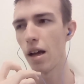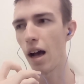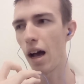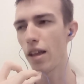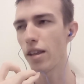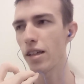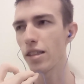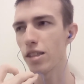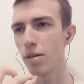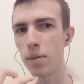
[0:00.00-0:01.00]
I think it's
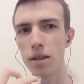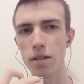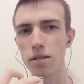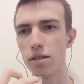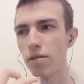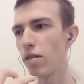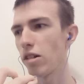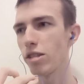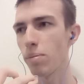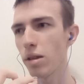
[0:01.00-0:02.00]
going to be this, very
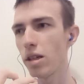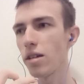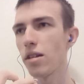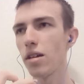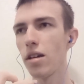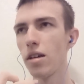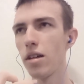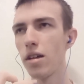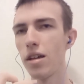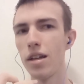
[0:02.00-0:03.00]
simply.
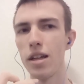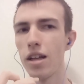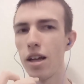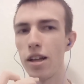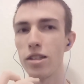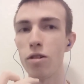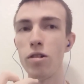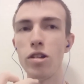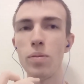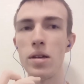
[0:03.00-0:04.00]
It's going
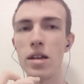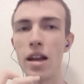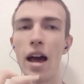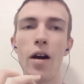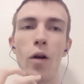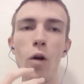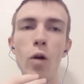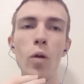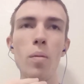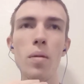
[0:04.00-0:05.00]
to be an
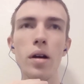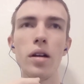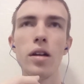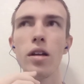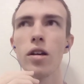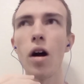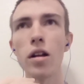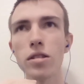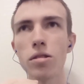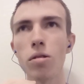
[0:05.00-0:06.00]
at-home
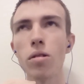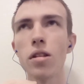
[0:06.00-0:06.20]
console,